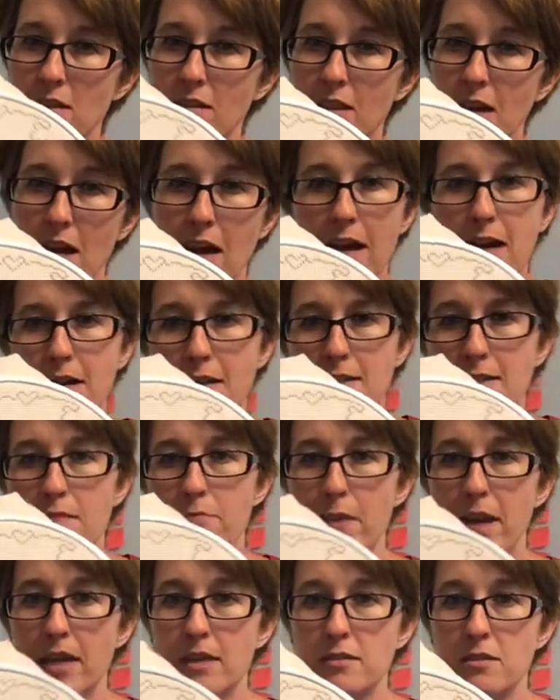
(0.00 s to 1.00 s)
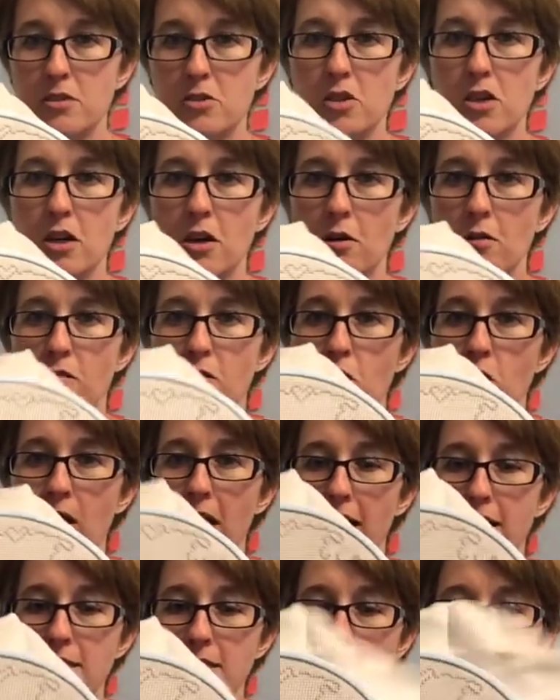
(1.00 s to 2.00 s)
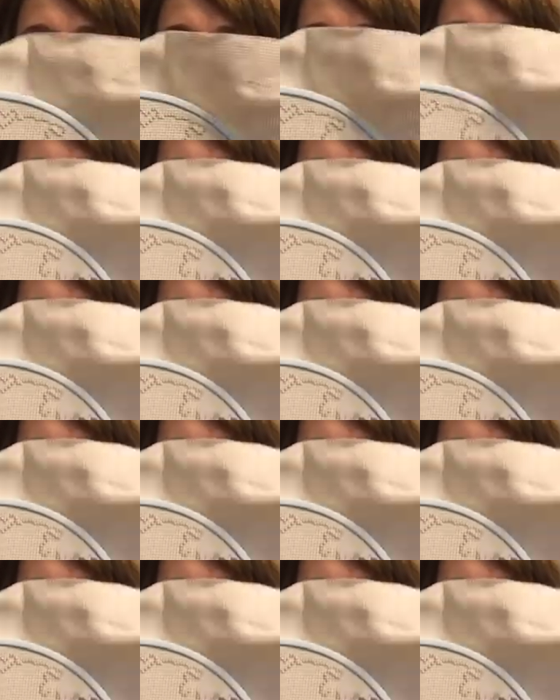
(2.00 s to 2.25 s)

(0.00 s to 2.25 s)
like the eyes and back stitching are for last.